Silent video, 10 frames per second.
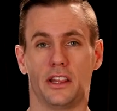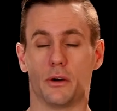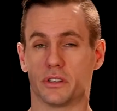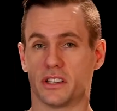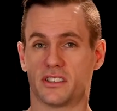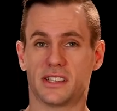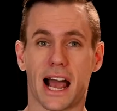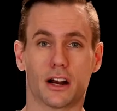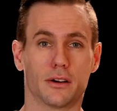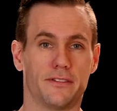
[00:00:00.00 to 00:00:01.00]
there was a
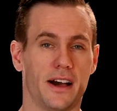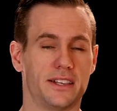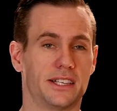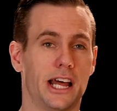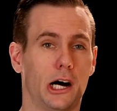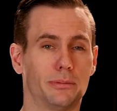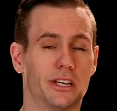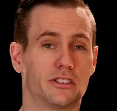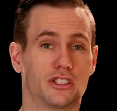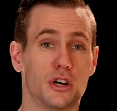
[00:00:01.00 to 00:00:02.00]
sacrifice that helped
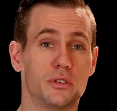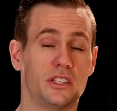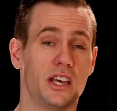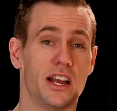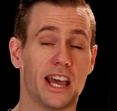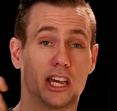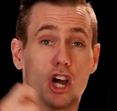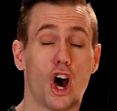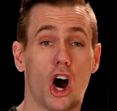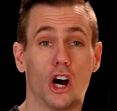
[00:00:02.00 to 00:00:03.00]
associate a
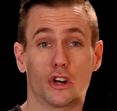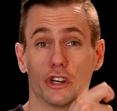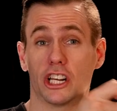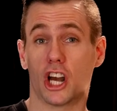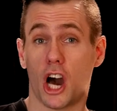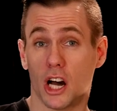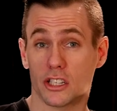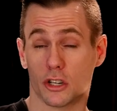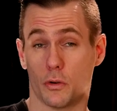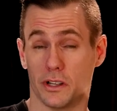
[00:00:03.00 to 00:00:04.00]
concrete
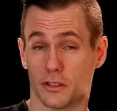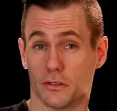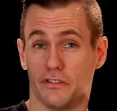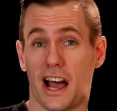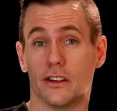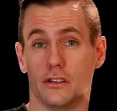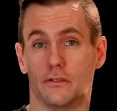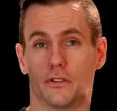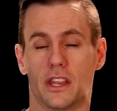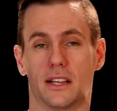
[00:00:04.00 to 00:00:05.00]
consequence or value
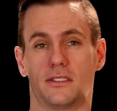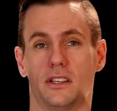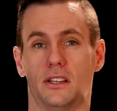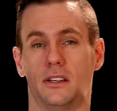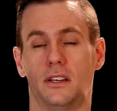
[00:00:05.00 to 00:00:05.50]
for that sin.